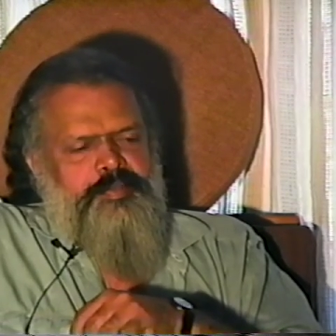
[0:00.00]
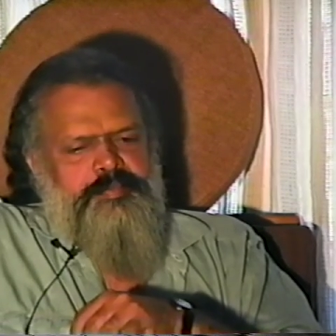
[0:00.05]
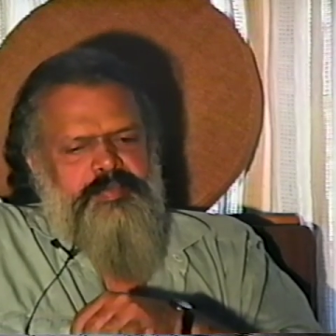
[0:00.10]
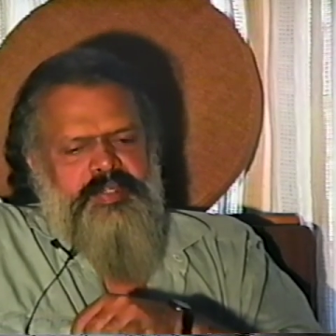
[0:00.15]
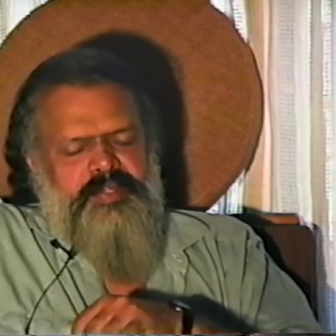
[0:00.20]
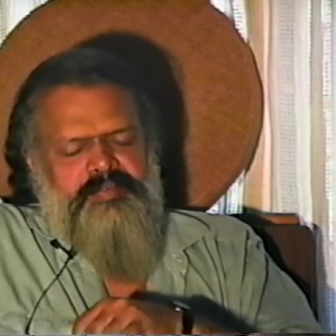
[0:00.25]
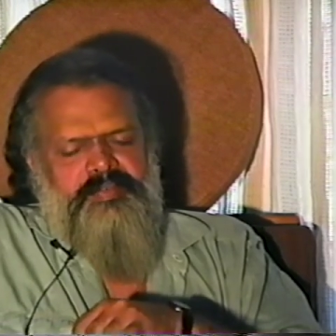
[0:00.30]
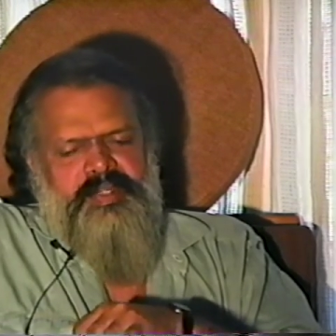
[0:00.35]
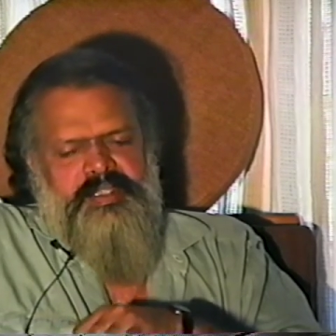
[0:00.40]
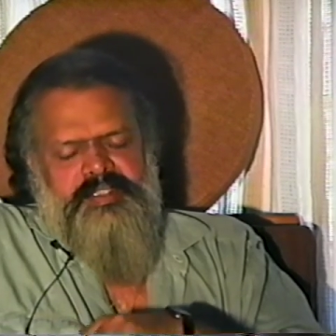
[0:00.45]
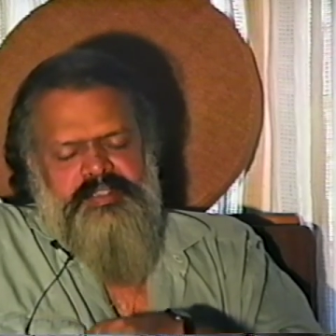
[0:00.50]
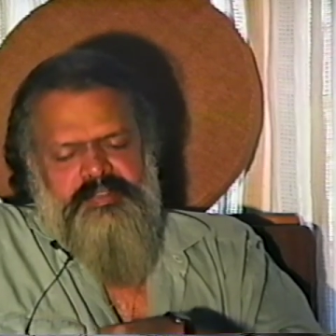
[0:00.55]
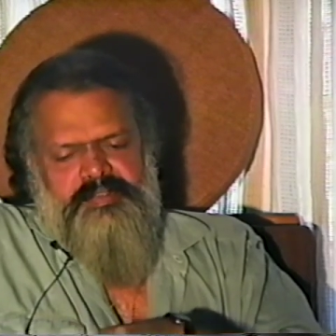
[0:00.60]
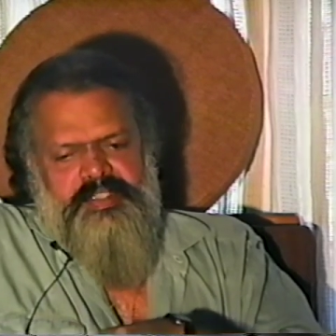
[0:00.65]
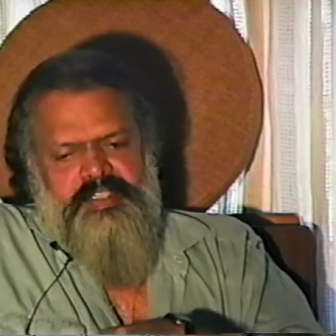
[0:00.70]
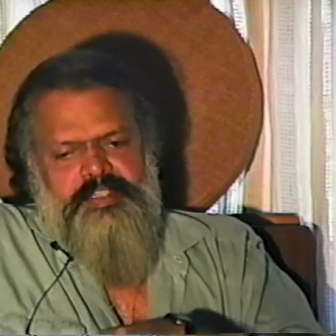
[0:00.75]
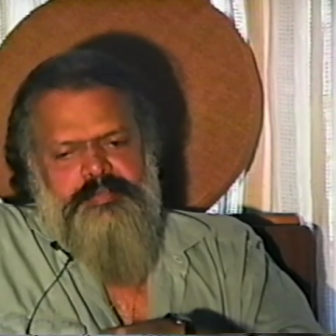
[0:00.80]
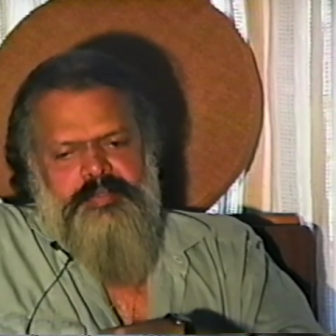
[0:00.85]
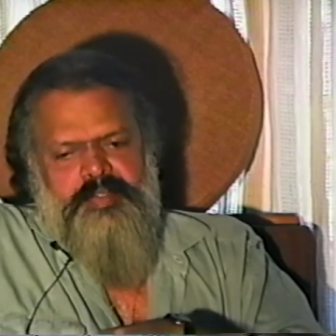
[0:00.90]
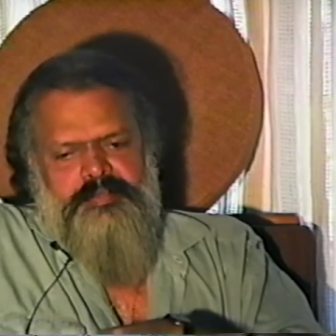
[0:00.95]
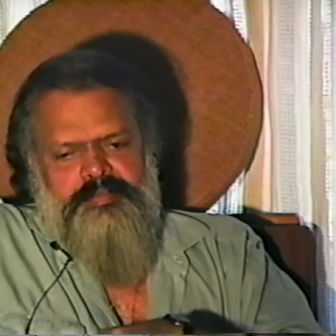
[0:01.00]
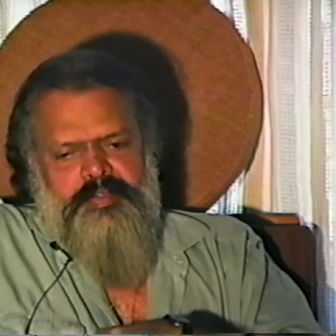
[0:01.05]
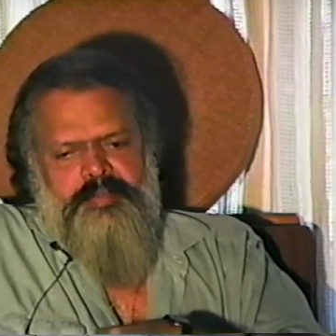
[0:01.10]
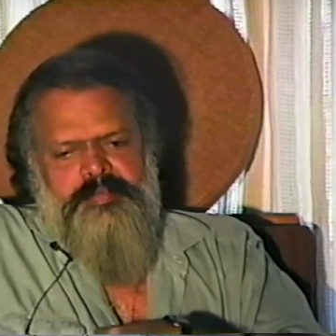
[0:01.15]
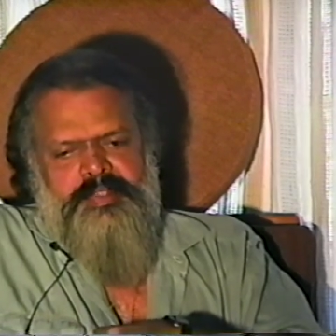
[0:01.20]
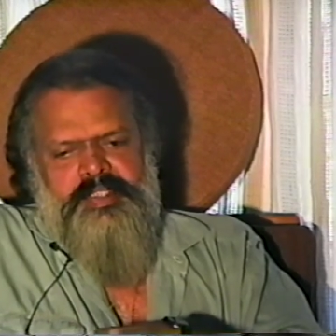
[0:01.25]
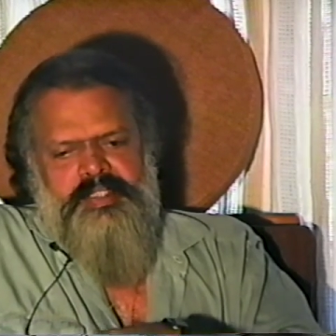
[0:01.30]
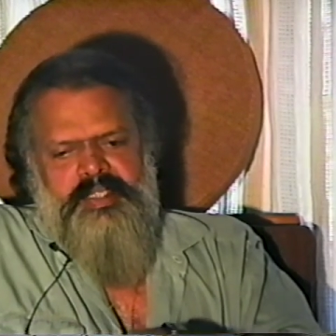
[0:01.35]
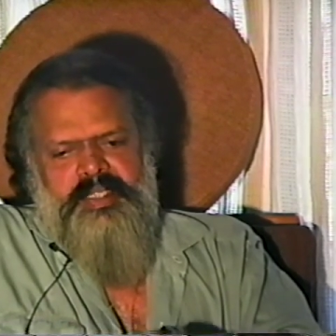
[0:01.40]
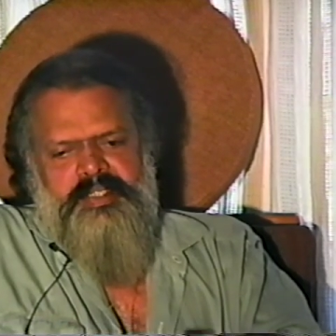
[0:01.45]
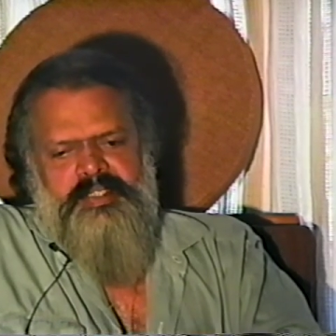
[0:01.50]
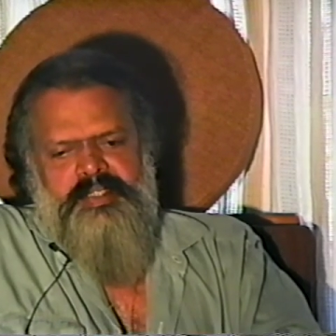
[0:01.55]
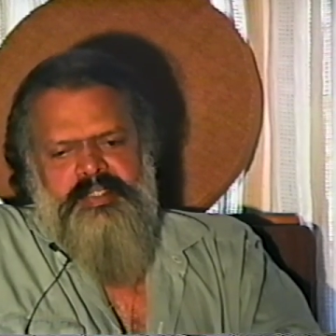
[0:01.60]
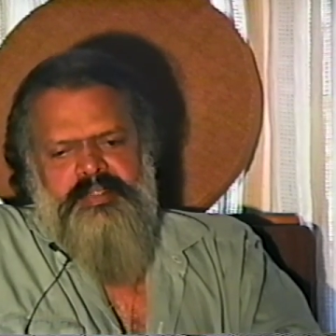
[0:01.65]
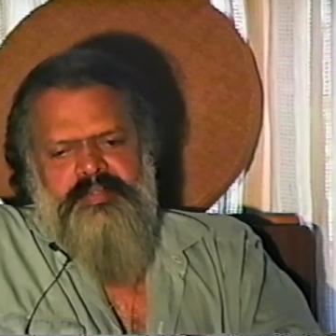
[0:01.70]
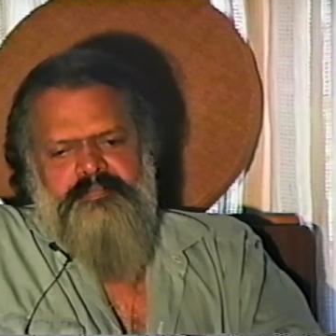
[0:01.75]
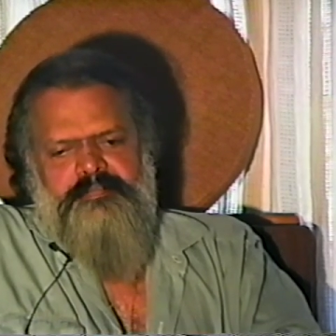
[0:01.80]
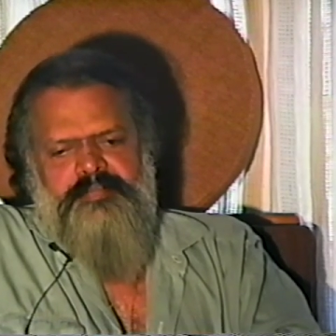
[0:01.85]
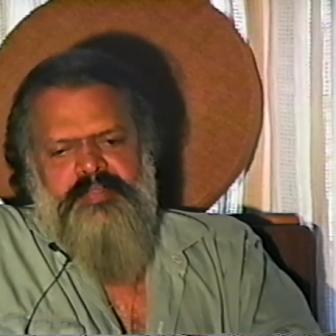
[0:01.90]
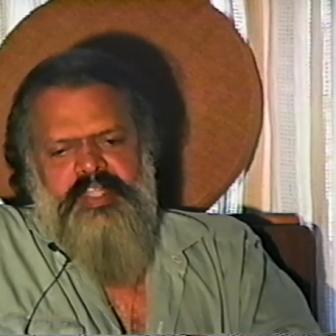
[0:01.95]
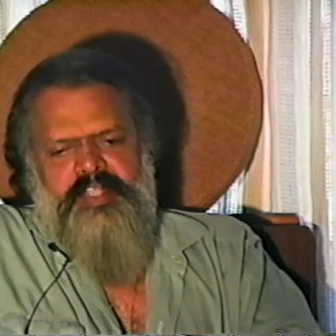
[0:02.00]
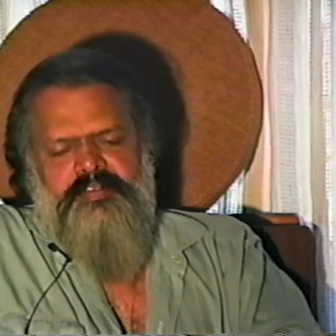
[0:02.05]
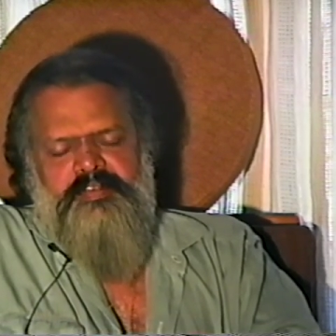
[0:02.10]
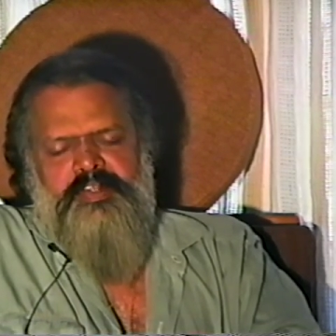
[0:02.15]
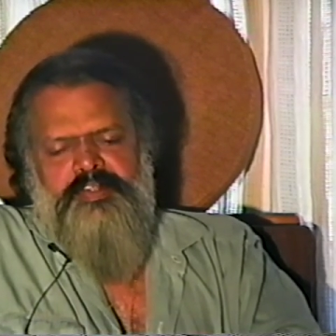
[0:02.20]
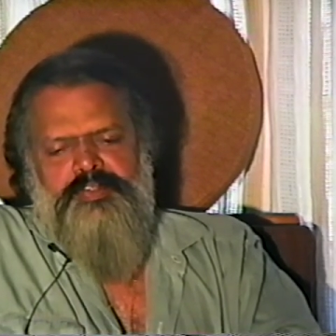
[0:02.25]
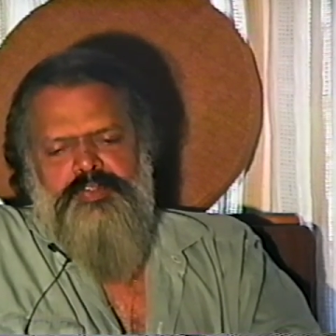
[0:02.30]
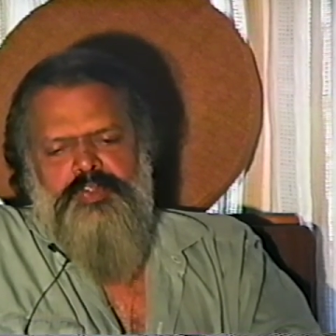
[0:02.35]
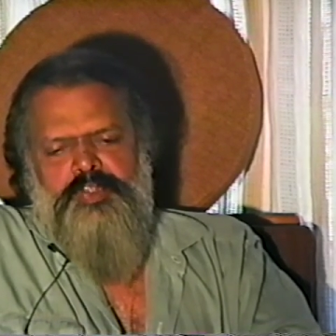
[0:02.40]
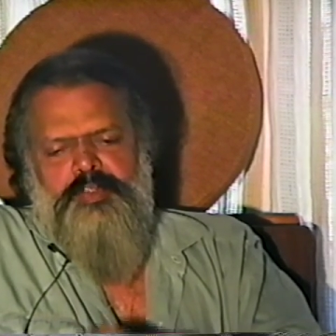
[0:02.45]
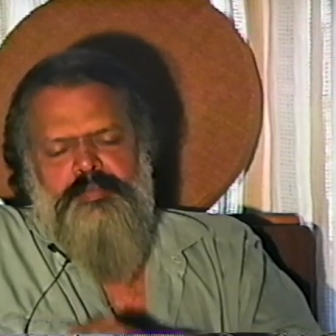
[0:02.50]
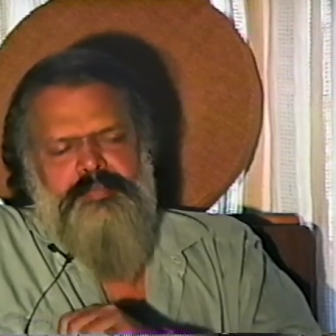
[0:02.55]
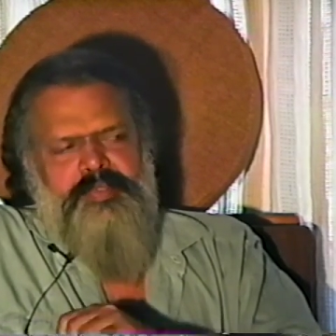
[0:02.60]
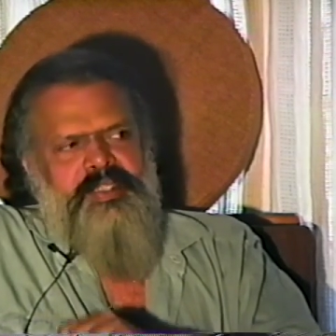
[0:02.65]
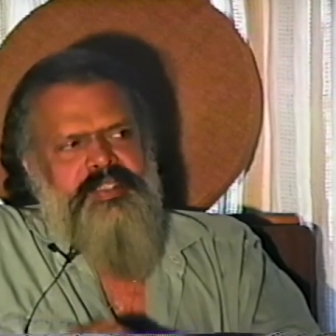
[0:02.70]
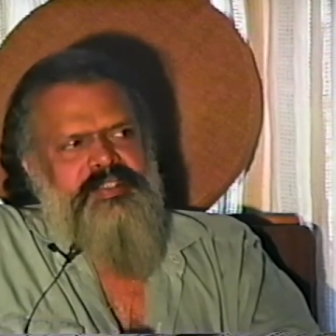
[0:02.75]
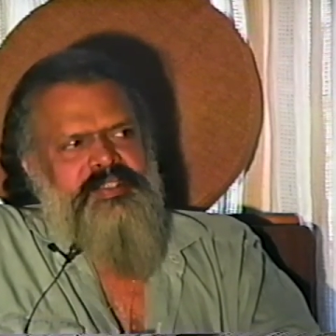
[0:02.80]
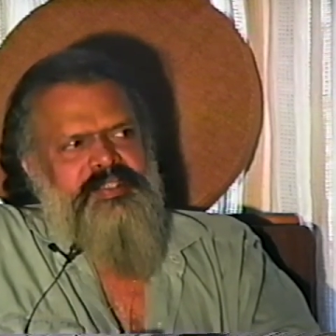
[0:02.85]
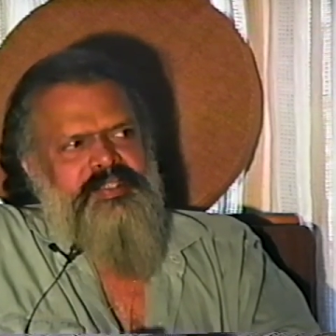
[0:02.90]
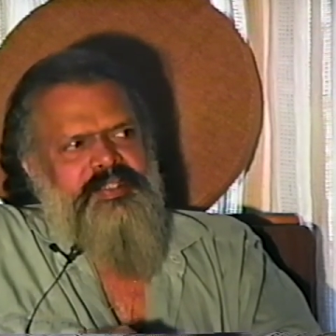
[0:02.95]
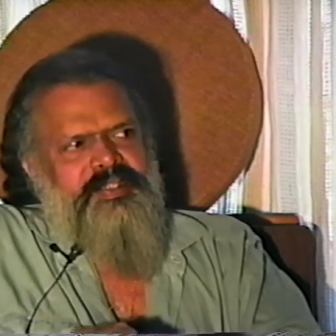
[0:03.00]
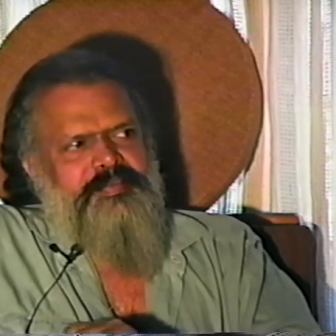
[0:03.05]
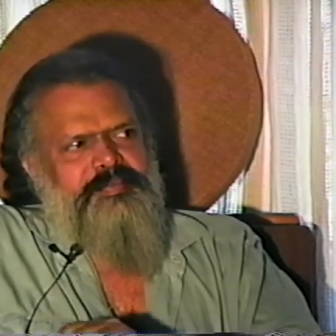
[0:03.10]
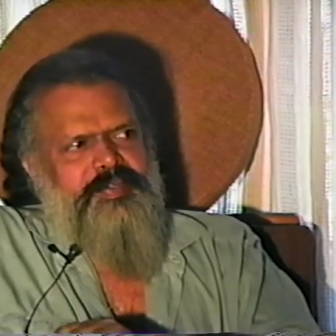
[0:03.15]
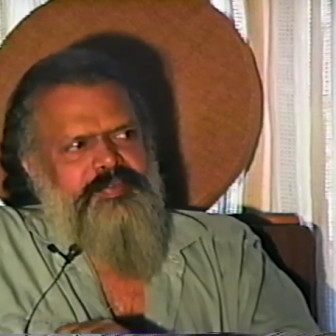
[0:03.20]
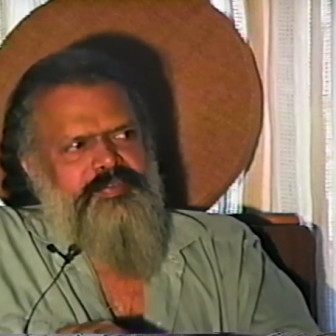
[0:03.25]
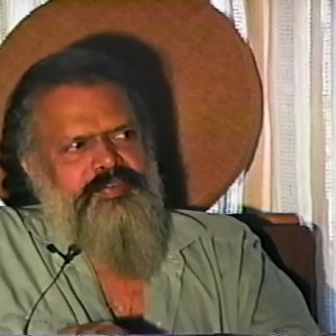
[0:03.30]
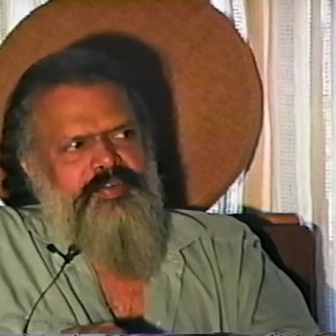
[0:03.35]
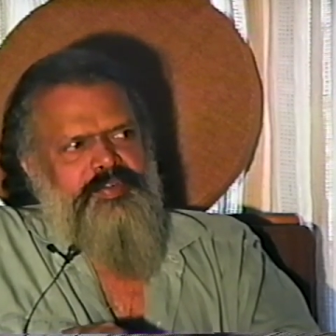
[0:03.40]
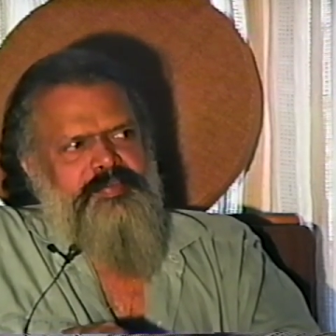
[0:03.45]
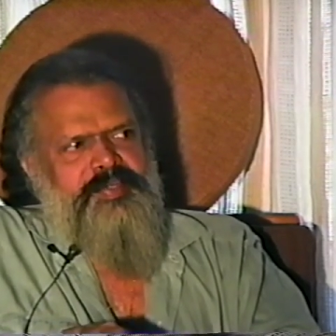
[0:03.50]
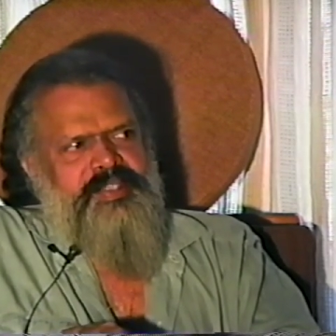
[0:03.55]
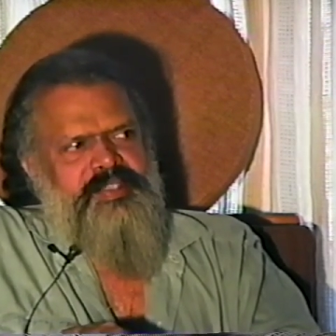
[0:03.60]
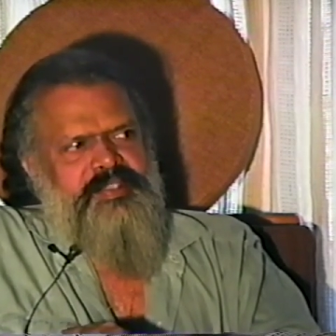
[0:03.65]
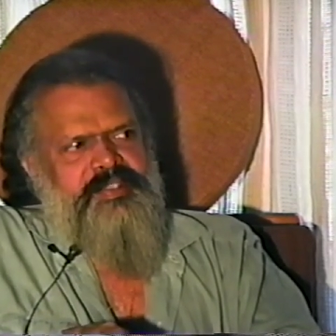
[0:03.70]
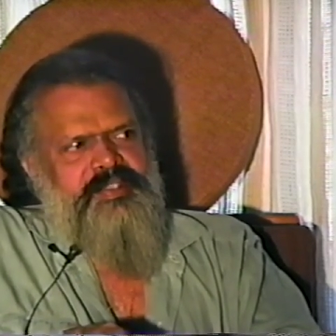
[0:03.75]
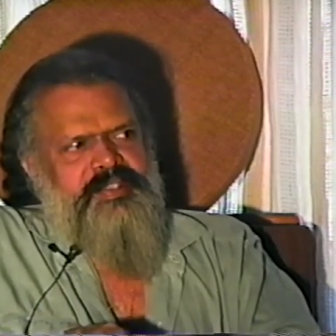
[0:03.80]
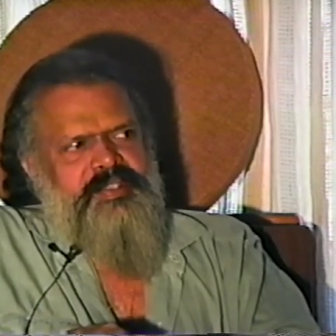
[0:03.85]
But once the performance started, they were so immersed in the performance,